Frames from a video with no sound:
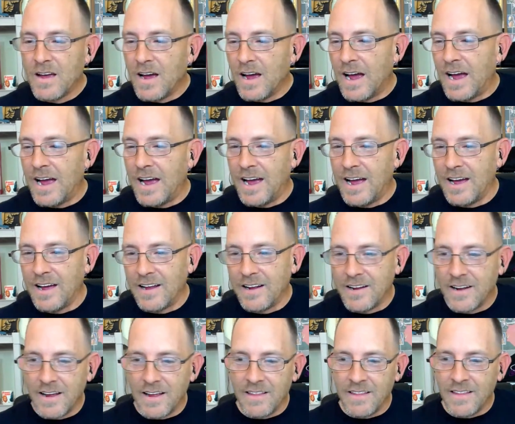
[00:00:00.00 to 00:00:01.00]
and
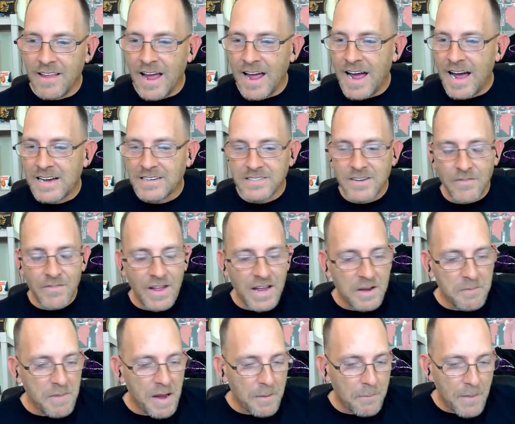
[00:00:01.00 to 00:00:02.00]
they asked if they could
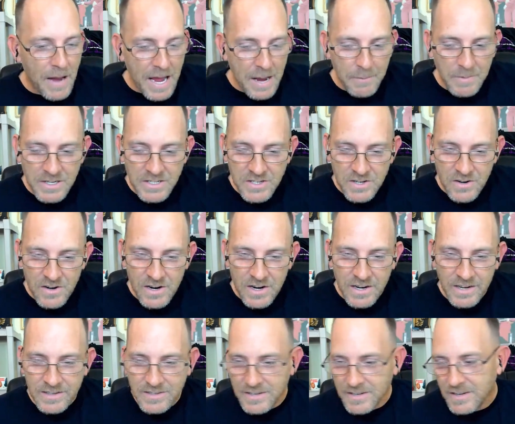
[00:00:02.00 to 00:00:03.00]
make payments on it